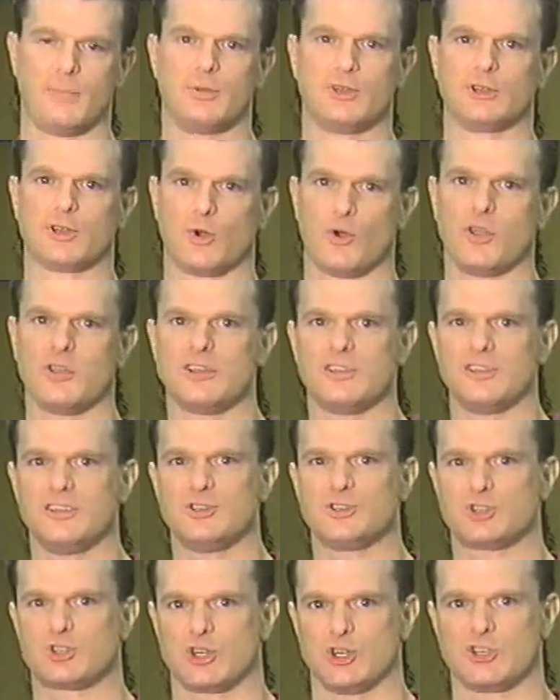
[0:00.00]
I'd been going to
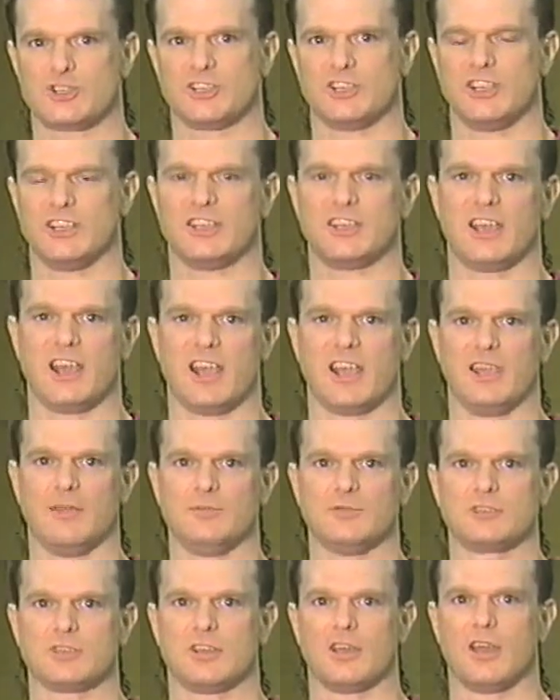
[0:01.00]
these church league
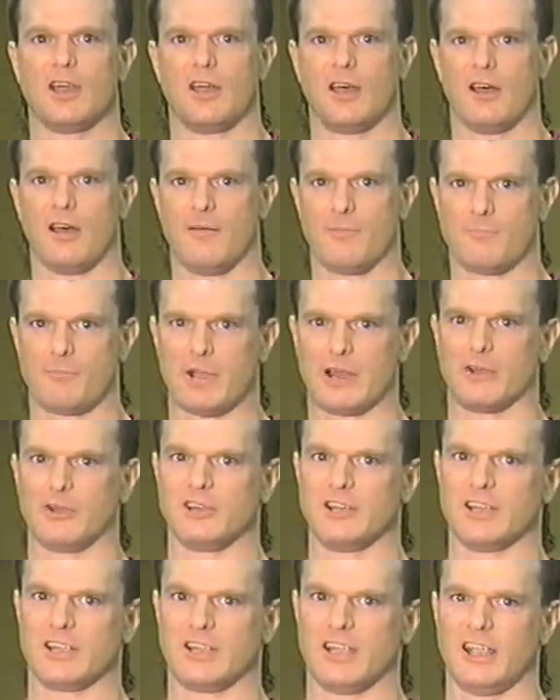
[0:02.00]
games,
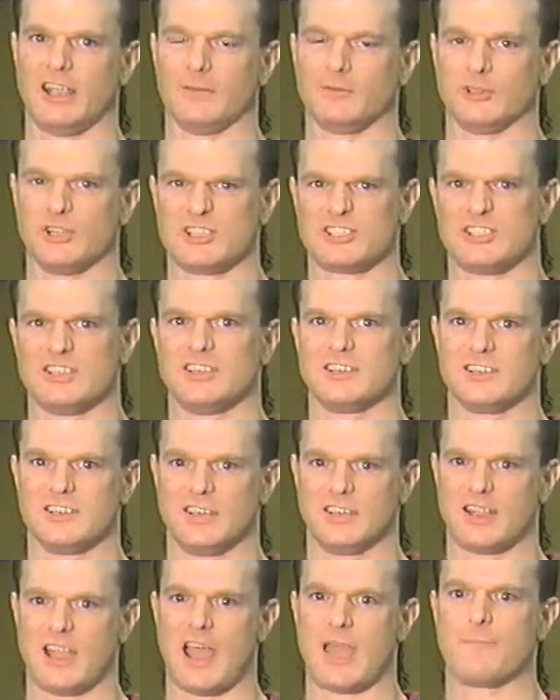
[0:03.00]
umpiring the game, listening
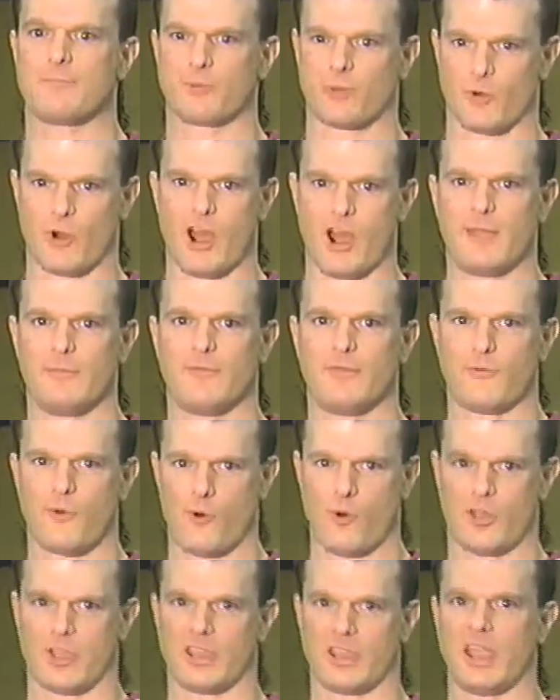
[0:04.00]
to the guy pray
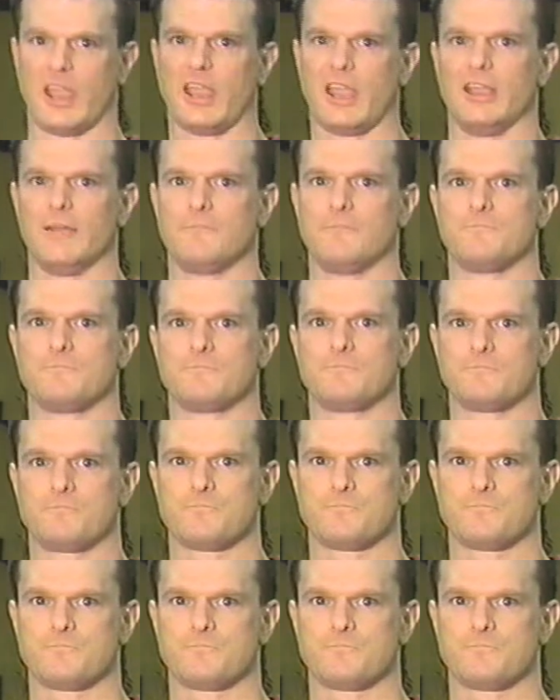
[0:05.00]
before the game,